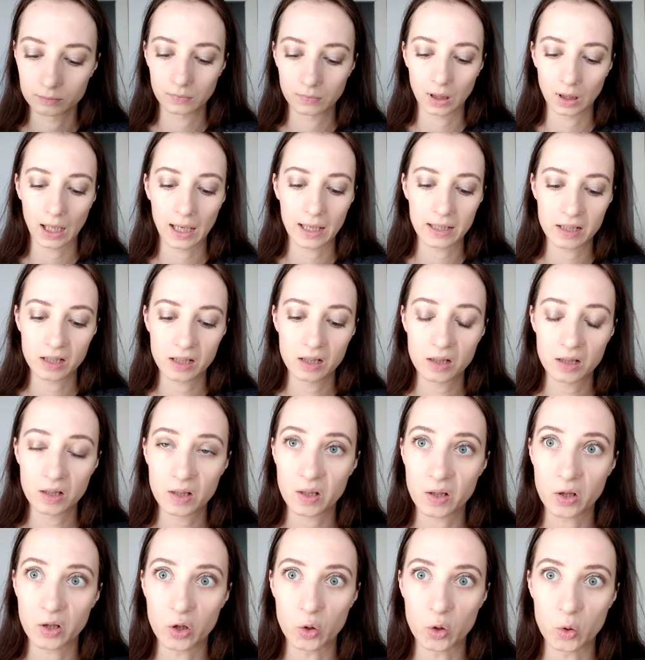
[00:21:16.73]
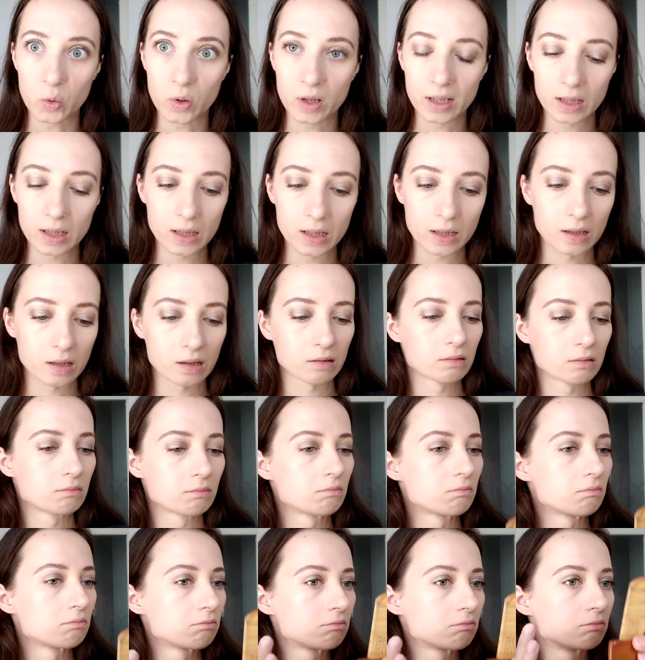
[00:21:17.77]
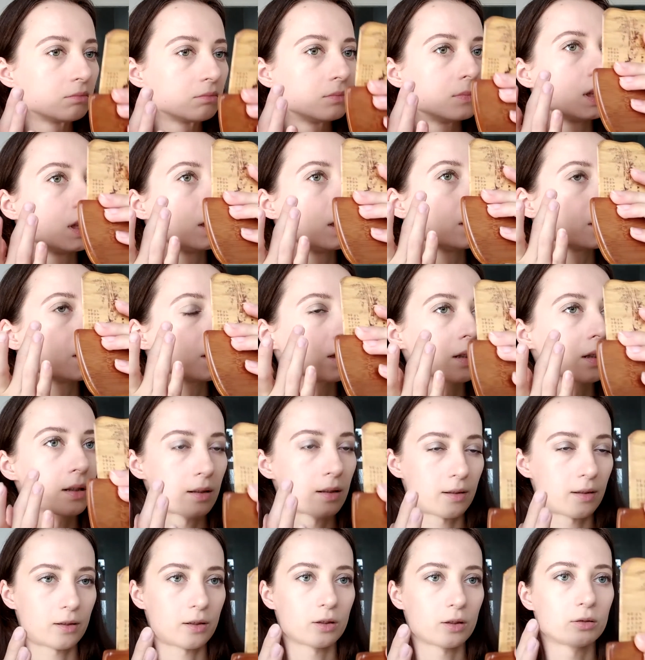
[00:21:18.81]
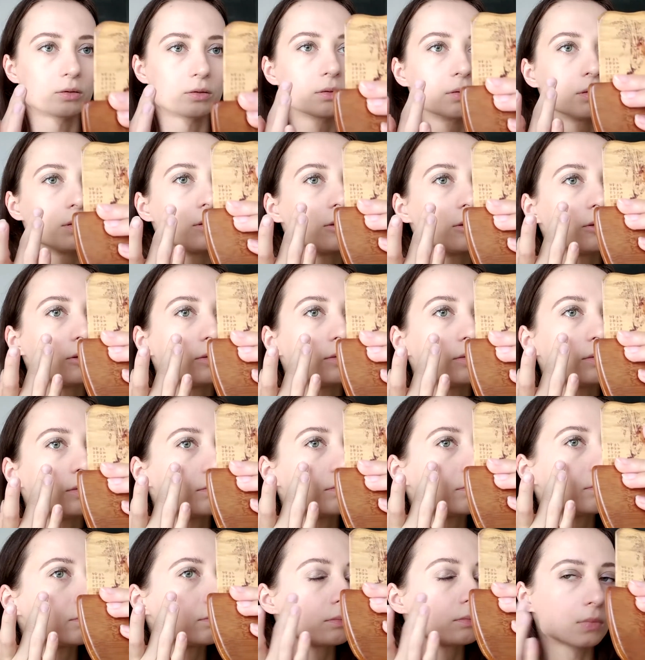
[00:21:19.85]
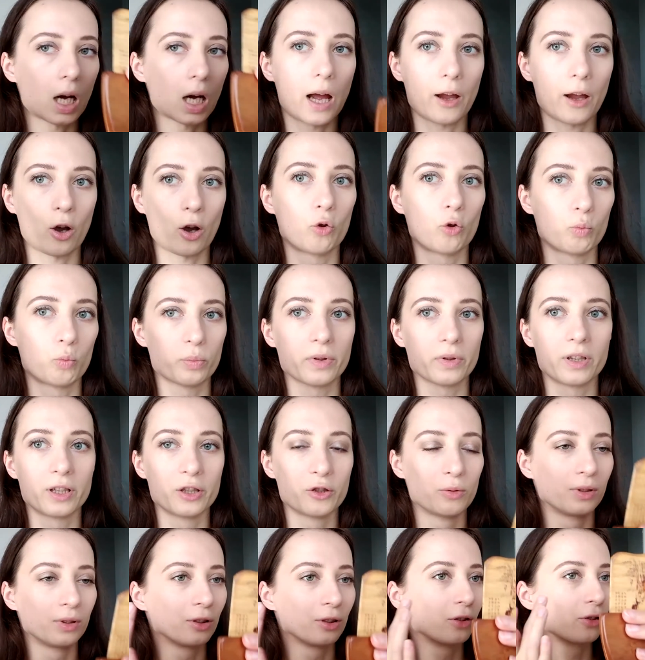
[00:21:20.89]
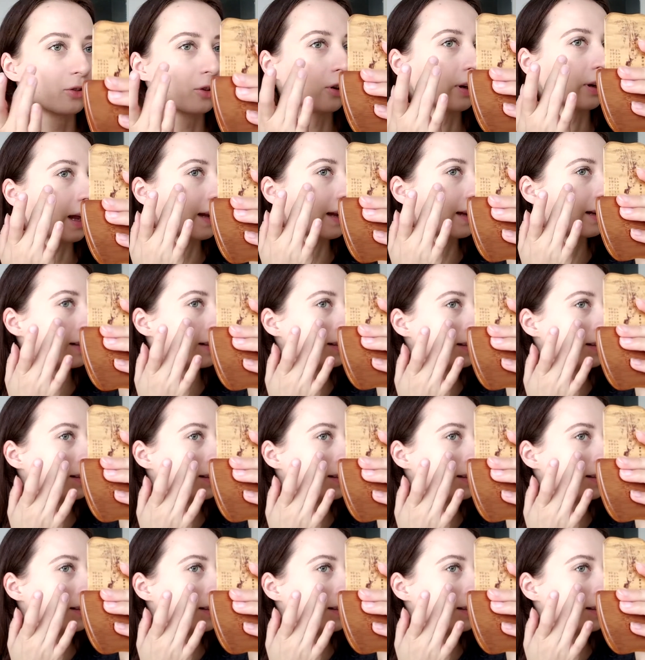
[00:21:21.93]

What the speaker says: I didn't use it, so I hope it will look okay.